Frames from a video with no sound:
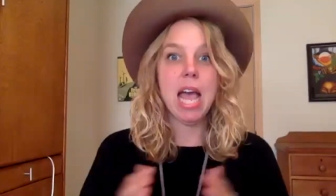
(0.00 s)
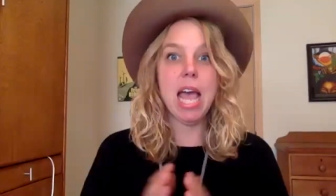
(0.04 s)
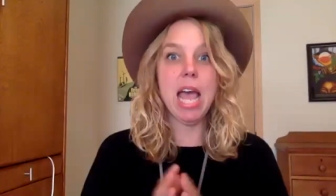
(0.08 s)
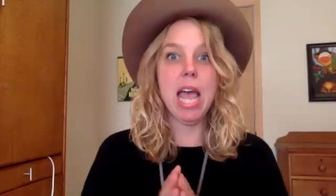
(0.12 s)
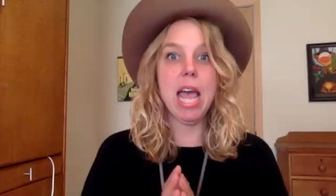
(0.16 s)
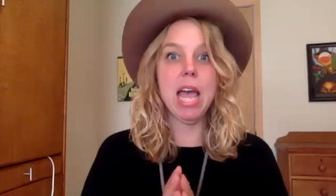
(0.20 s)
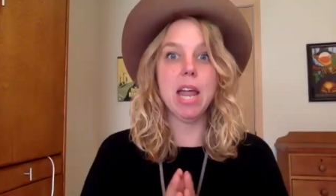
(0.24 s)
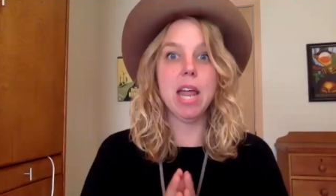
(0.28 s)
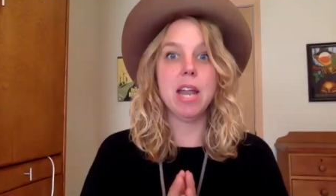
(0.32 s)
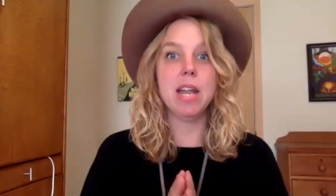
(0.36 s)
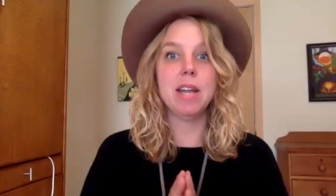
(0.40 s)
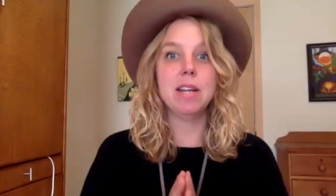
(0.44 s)

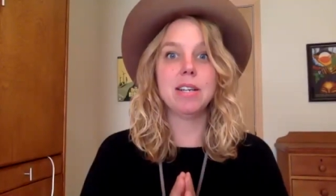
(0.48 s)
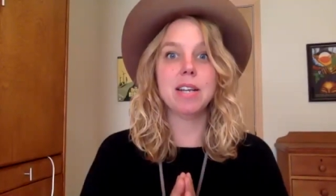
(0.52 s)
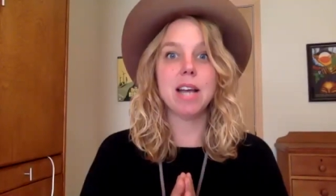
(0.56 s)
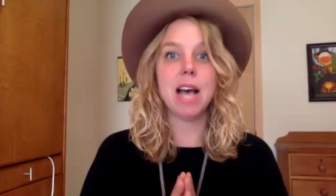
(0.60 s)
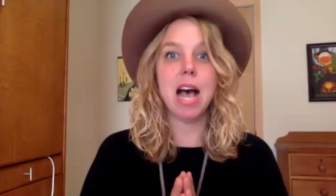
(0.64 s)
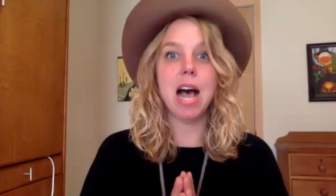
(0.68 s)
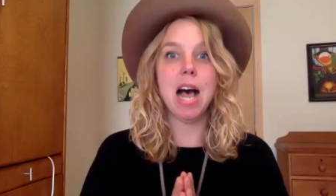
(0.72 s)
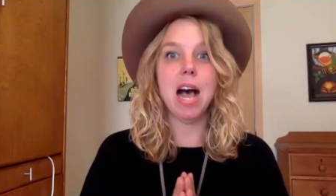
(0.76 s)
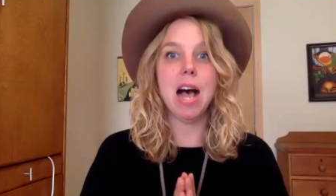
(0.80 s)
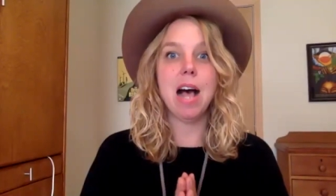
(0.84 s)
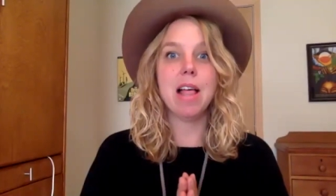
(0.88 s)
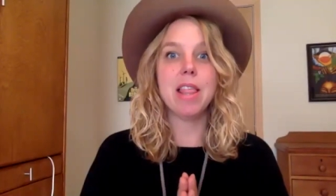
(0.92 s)
And
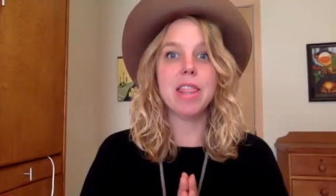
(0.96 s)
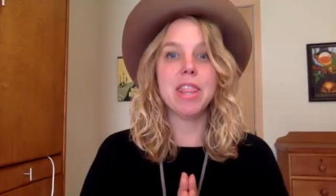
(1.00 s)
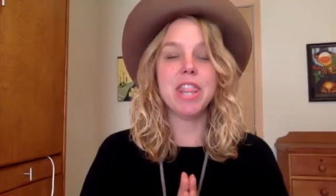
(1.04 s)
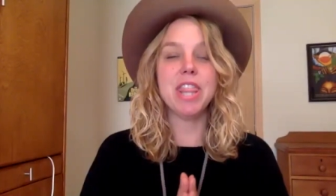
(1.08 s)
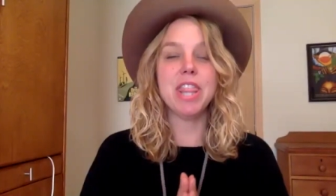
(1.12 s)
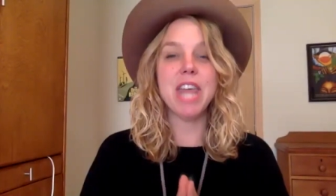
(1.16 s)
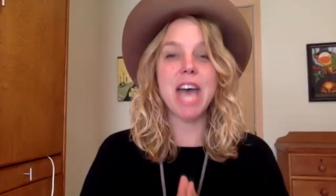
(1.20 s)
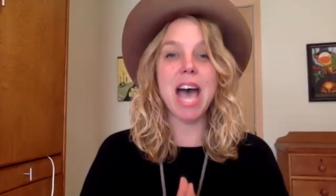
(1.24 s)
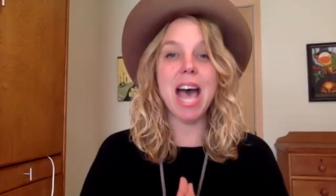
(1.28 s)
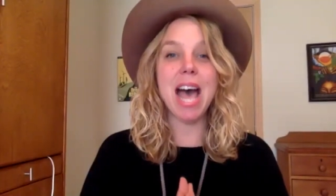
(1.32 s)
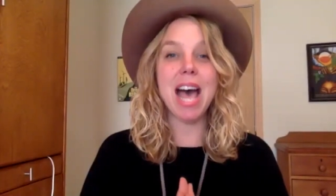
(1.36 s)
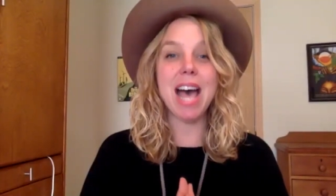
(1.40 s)

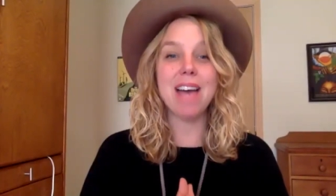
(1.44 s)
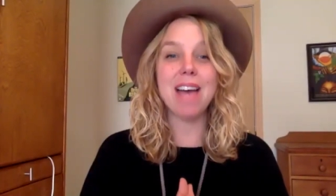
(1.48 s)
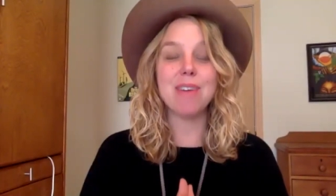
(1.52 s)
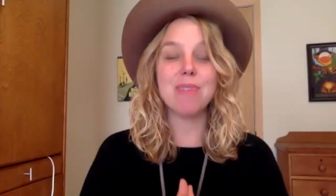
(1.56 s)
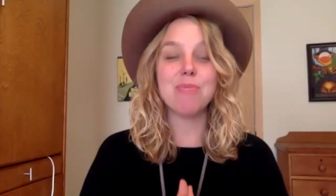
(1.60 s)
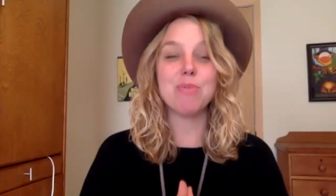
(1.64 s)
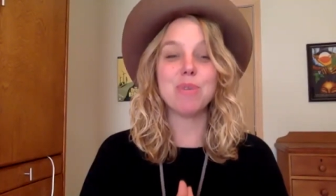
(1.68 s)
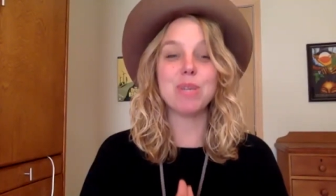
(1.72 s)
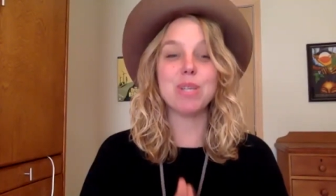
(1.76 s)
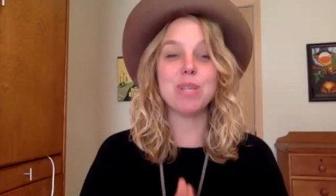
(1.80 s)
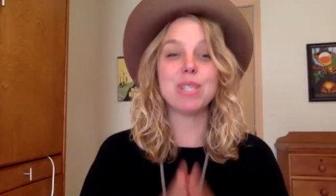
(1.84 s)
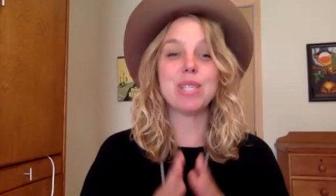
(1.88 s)
that
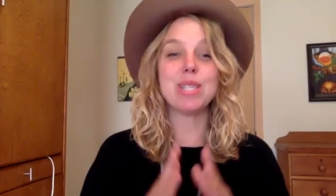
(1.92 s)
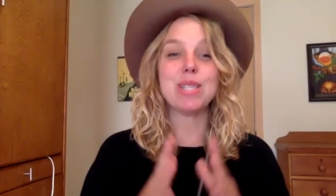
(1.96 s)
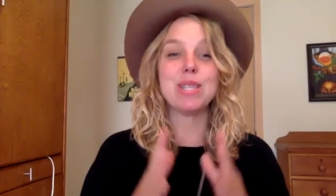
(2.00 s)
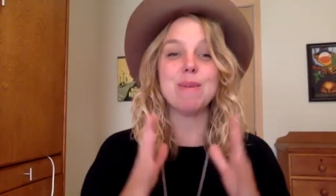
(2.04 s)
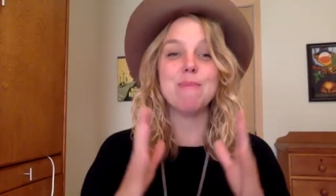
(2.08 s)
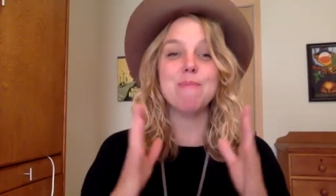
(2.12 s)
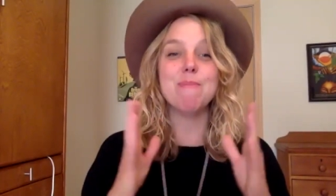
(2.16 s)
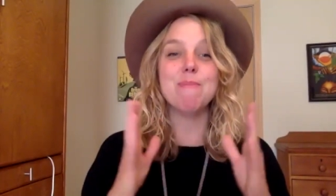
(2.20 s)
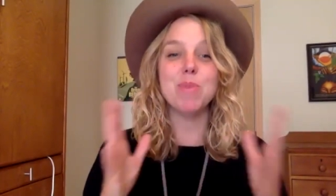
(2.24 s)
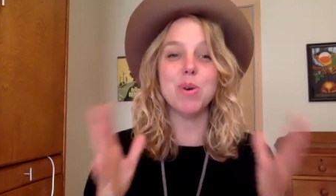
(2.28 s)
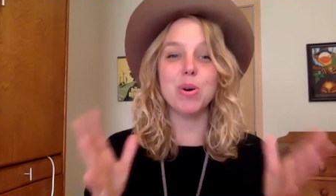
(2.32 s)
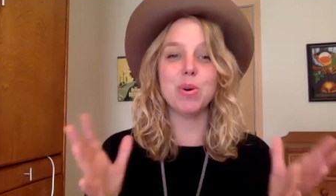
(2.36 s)
was the
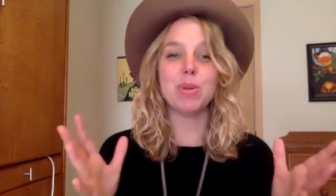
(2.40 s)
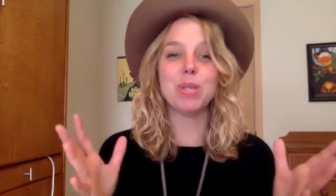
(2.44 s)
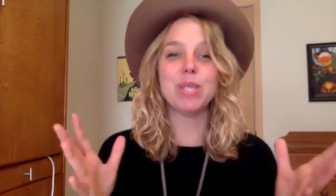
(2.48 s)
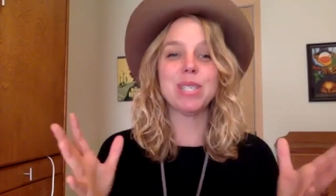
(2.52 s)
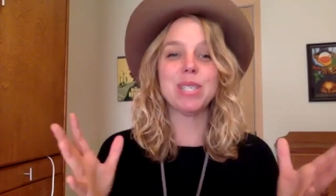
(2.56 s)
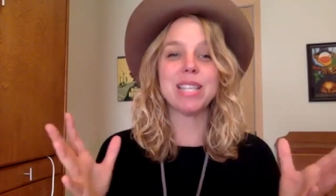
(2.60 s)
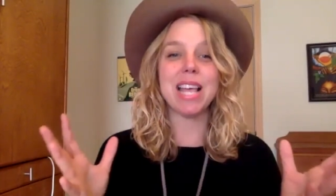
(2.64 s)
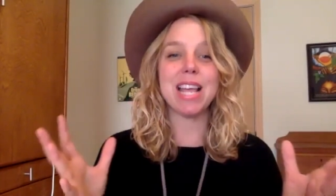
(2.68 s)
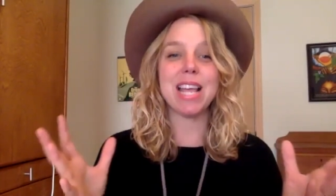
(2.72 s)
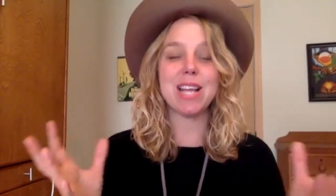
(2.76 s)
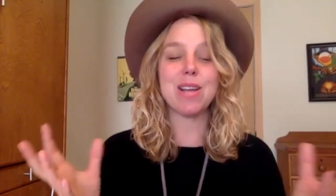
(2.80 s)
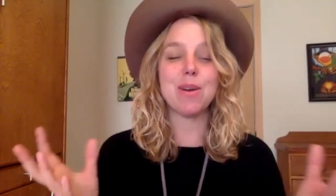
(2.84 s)

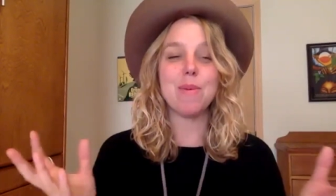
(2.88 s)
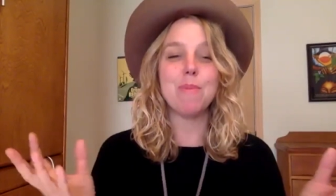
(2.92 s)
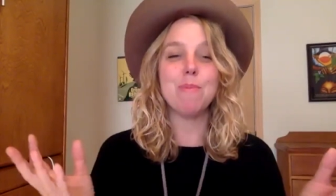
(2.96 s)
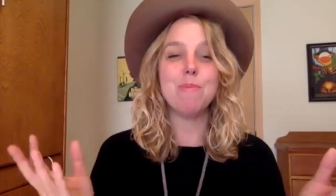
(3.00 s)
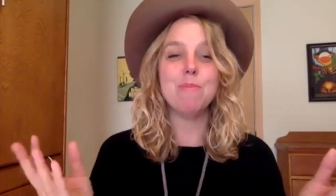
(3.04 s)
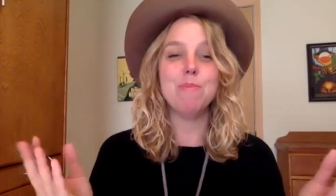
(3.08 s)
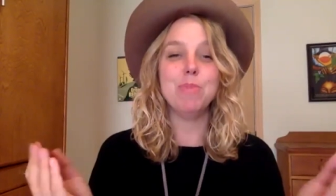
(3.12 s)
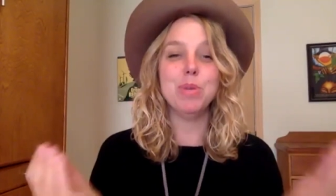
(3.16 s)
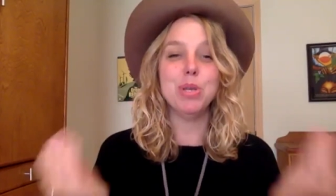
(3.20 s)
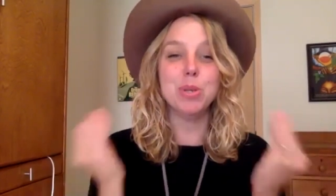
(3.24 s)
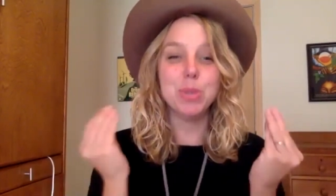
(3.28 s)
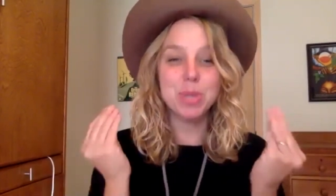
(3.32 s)
most like
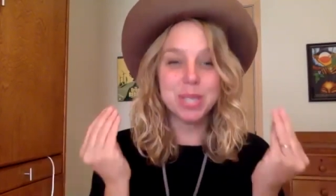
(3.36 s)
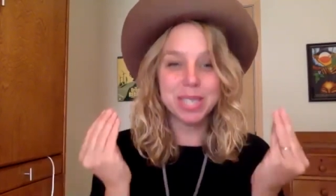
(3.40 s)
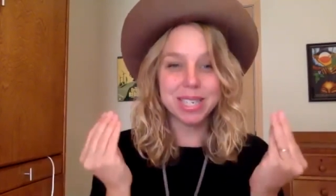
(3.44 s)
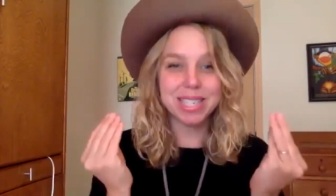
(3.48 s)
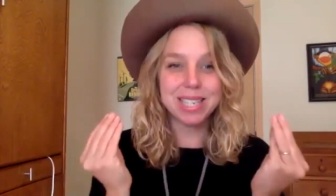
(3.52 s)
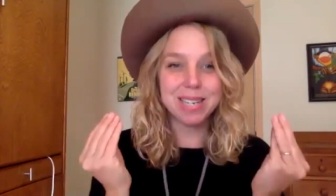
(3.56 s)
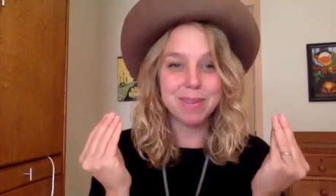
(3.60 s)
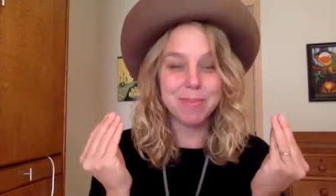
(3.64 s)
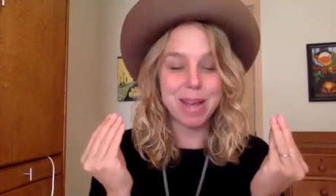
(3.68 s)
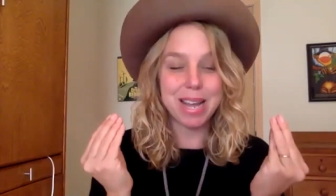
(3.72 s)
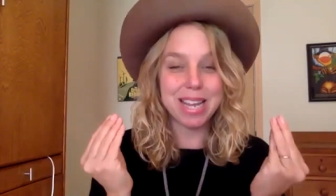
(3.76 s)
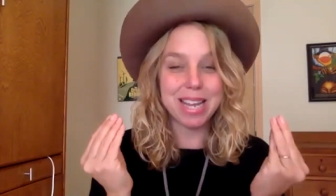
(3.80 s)
music
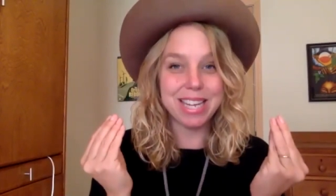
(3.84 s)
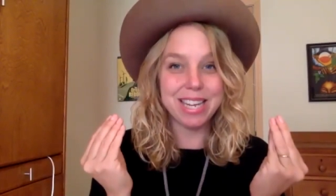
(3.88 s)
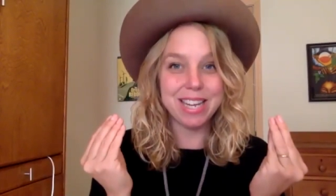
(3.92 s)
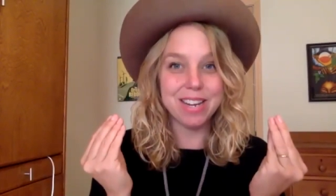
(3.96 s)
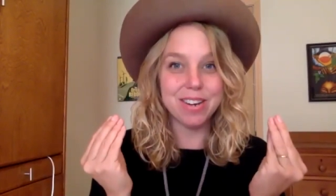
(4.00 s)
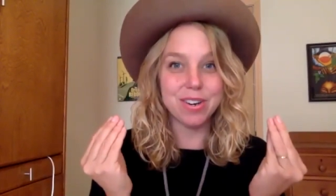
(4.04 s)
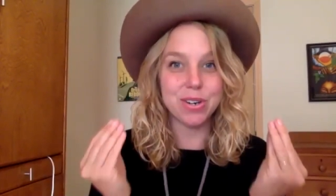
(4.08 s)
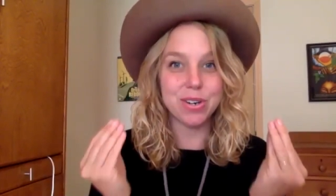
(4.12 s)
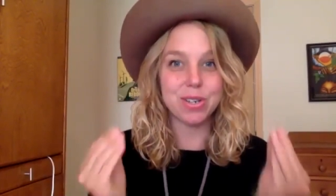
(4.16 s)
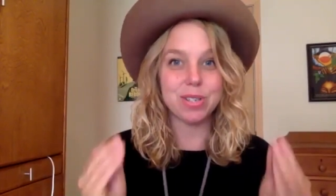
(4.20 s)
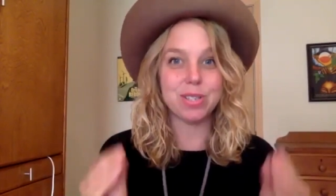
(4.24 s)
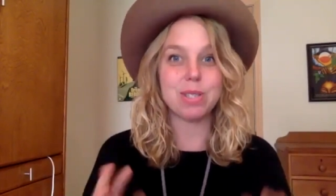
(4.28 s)
to my
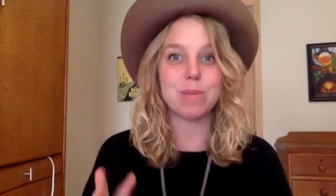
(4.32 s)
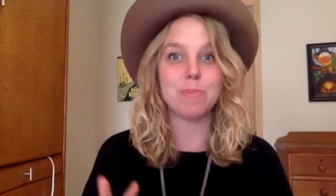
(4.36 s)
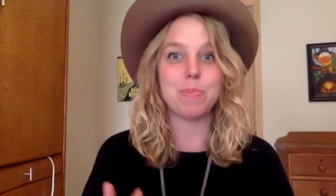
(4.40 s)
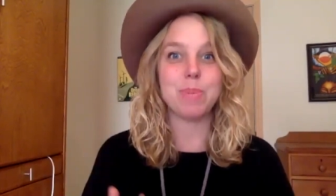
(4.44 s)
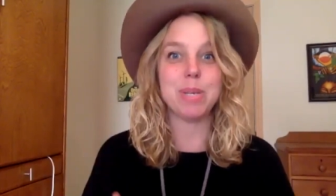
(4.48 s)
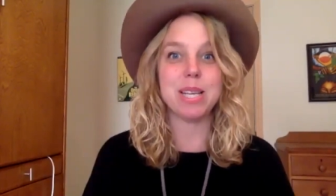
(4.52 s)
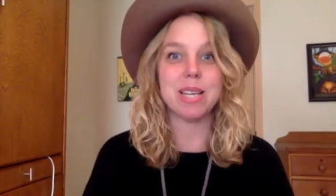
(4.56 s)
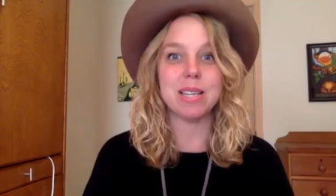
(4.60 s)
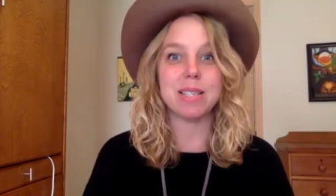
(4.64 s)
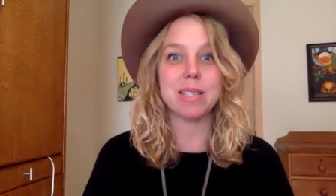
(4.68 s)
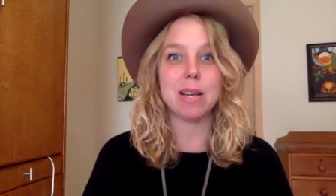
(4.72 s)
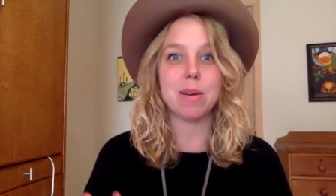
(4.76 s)
ears
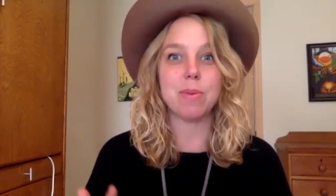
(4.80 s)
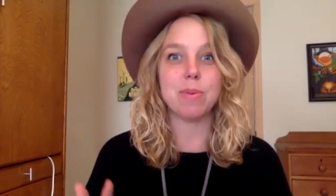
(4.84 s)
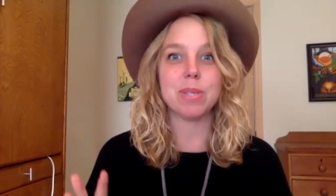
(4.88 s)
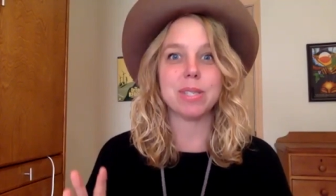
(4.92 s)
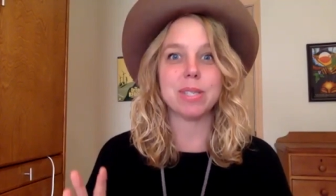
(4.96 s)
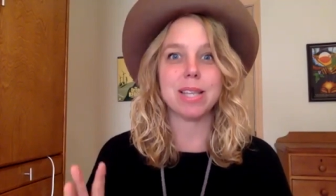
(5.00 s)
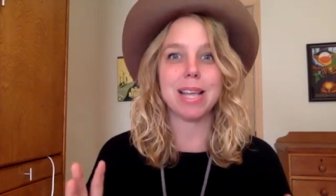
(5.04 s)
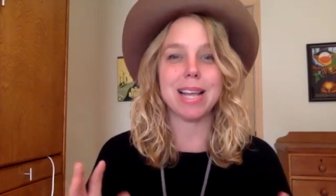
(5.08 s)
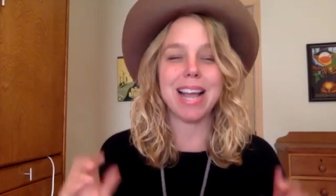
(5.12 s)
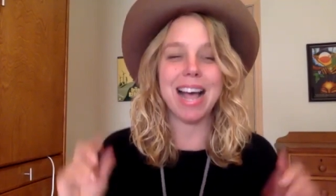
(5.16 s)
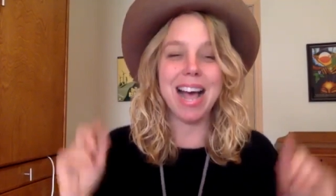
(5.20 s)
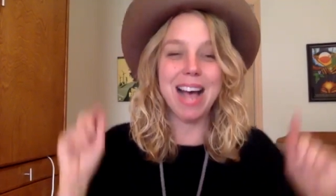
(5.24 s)
because I was
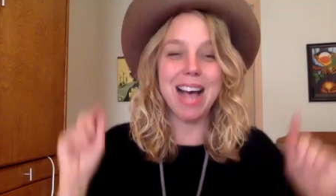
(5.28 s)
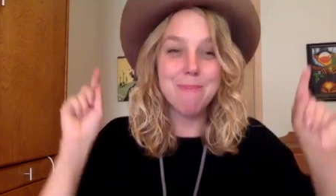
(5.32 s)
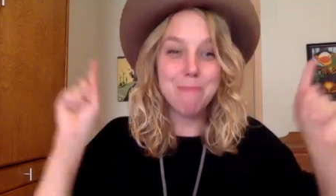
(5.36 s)
like,